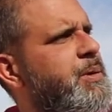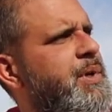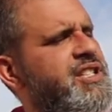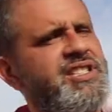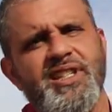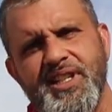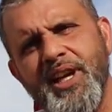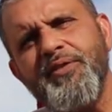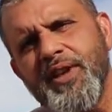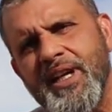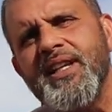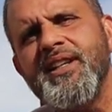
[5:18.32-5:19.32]
It's
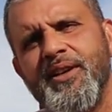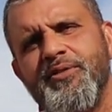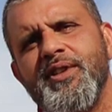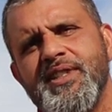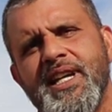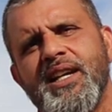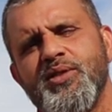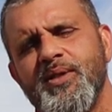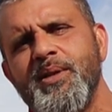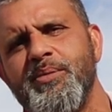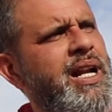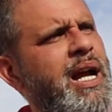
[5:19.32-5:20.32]
significant difference
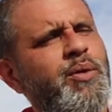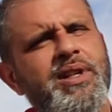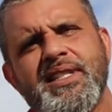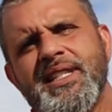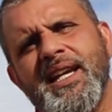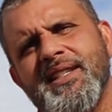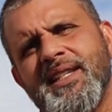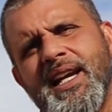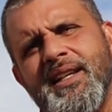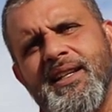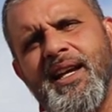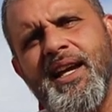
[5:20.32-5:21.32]
actually, but I wouldn't say it's
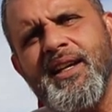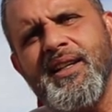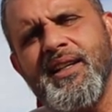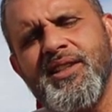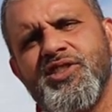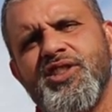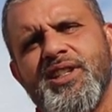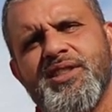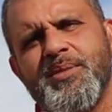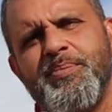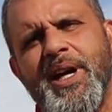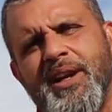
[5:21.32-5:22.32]
night and day. It's
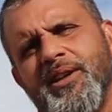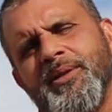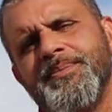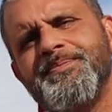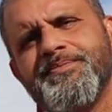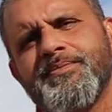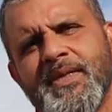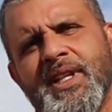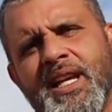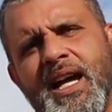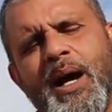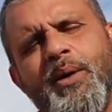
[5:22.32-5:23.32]
just better.
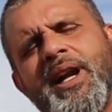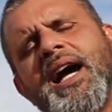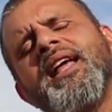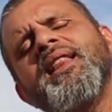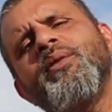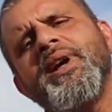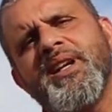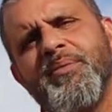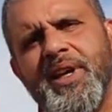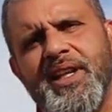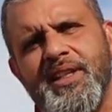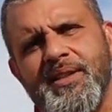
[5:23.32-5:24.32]
I would highly
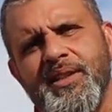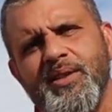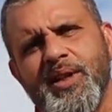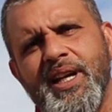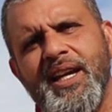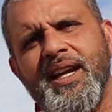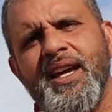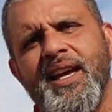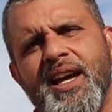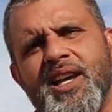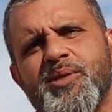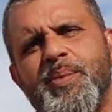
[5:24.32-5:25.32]
recommend it, okay?
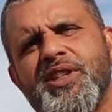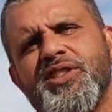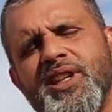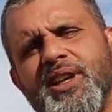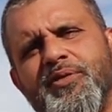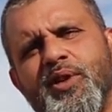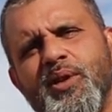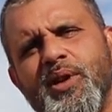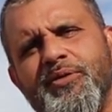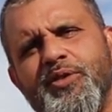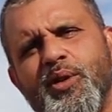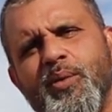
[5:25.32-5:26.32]
Especially if
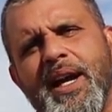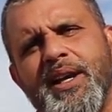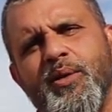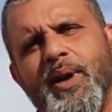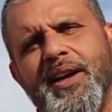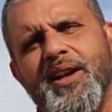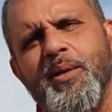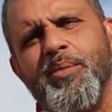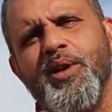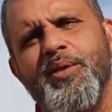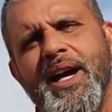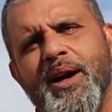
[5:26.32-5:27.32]
you're riding around on a
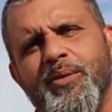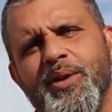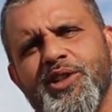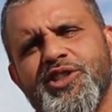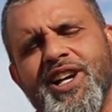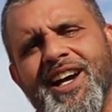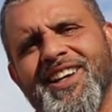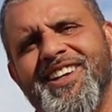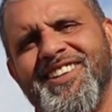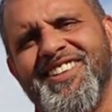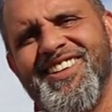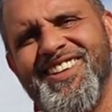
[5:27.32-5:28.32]
blown out rear shock.
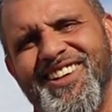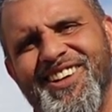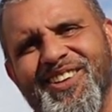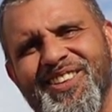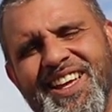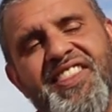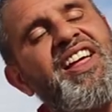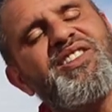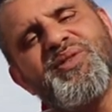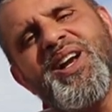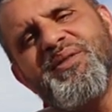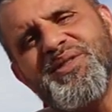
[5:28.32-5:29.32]
You know, and
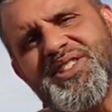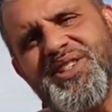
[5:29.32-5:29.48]
that's what I was